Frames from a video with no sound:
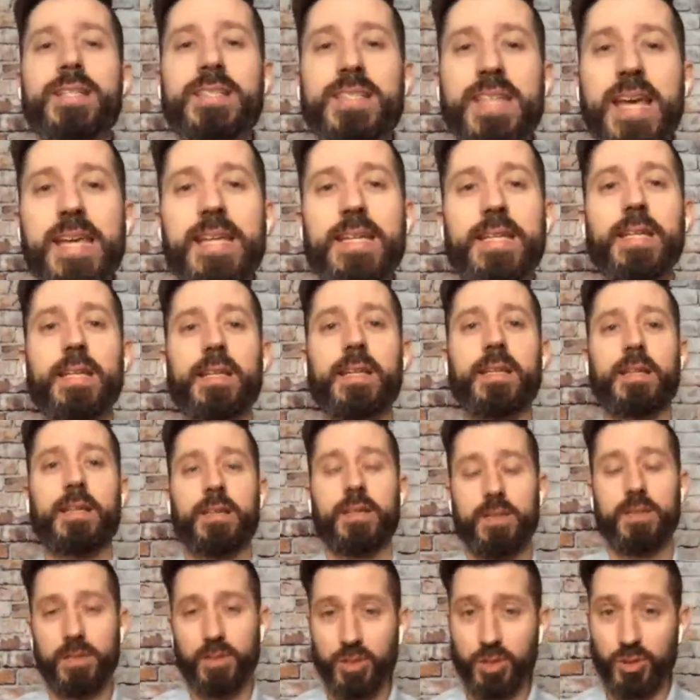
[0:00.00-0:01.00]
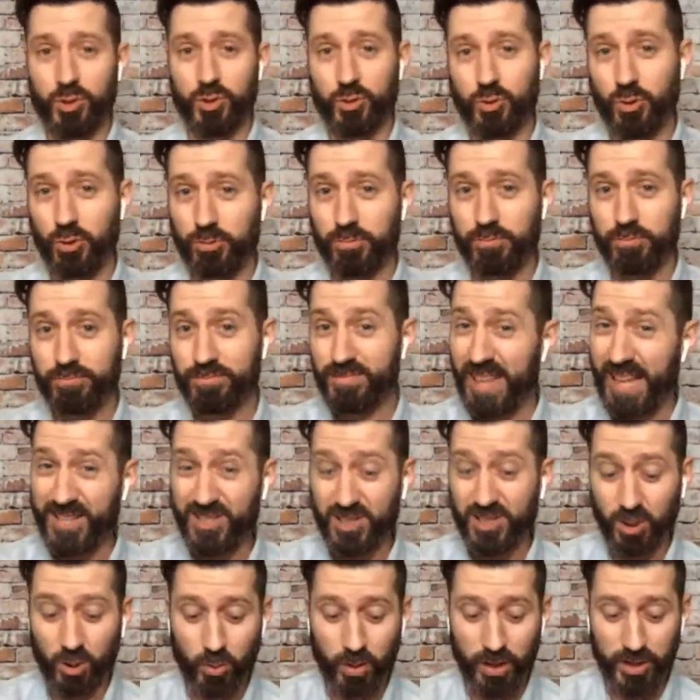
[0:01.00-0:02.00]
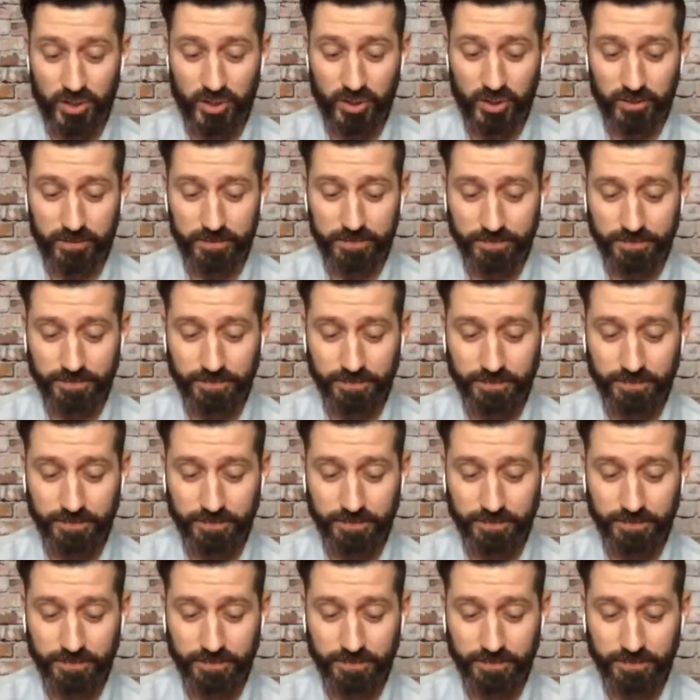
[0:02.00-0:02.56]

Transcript: taking control? That's the question.